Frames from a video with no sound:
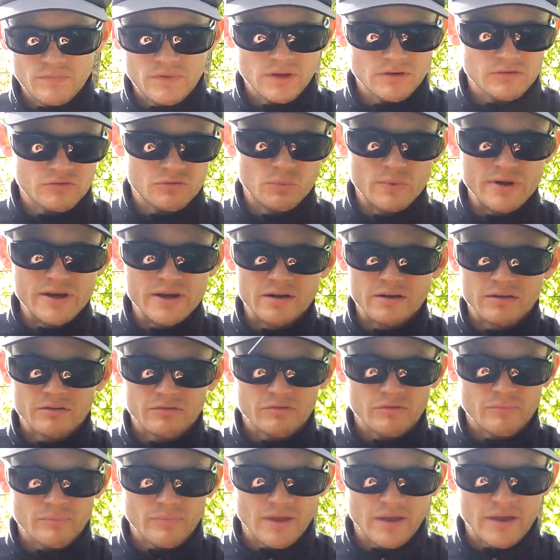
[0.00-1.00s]
the sweetness
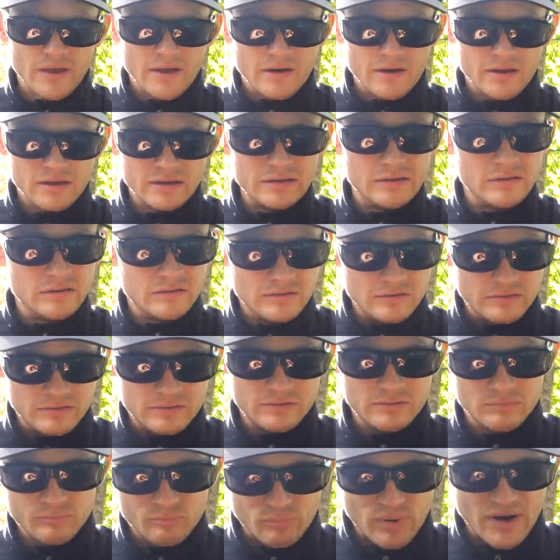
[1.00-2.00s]
from that
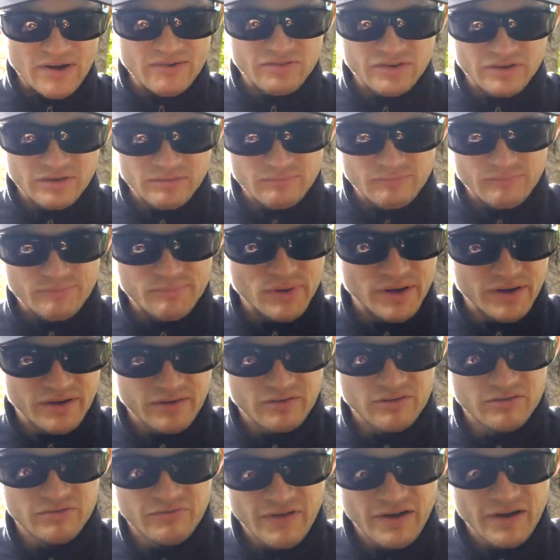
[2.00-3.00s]
is present, but
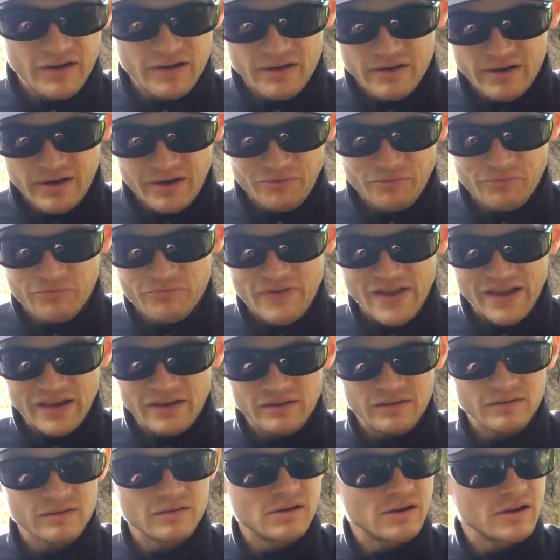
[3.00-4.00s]
it's very
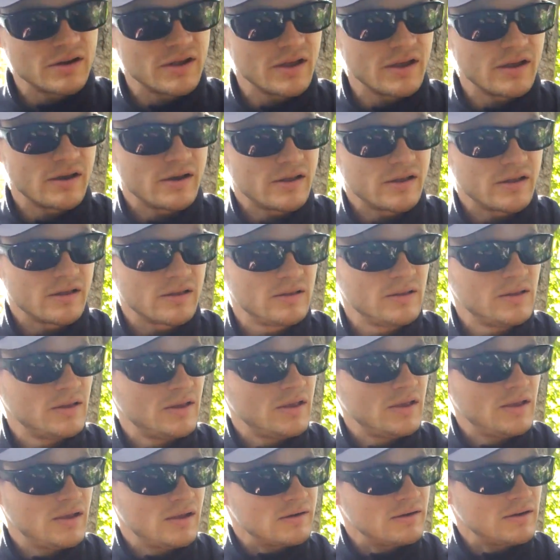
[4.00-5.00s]
faint. You gotta,
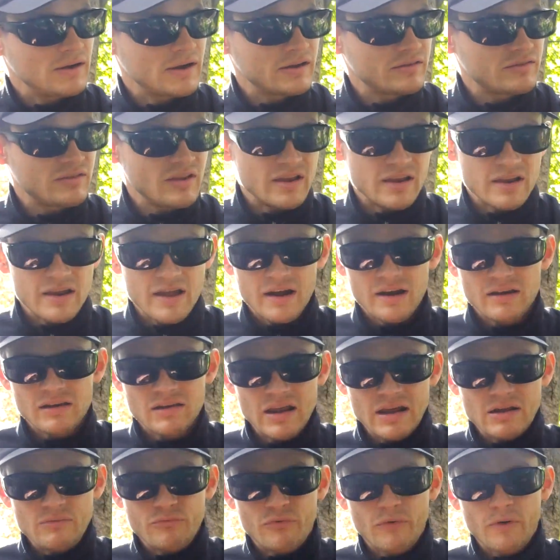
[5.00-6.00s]
like I say, you gotta
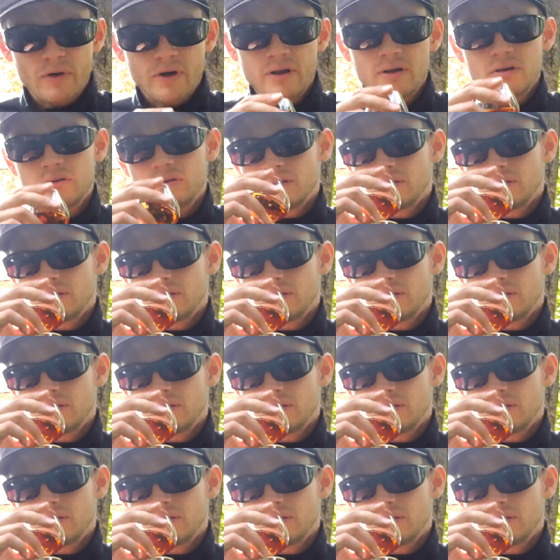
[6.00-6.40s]
dig for it.